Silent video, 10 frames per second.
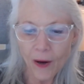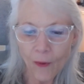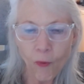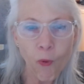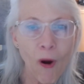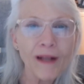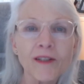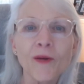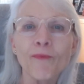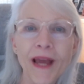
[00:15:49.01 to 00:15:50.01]
want
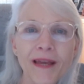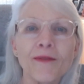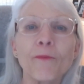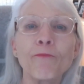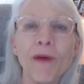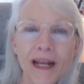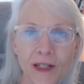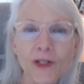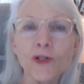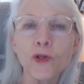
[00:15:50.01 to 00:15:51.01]
to make the
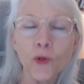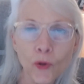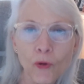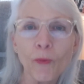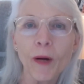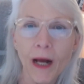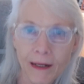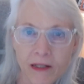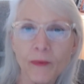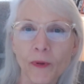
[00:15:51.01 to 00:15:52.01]
best tool
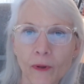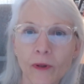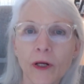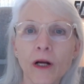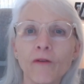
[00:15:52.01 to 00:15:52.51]
possible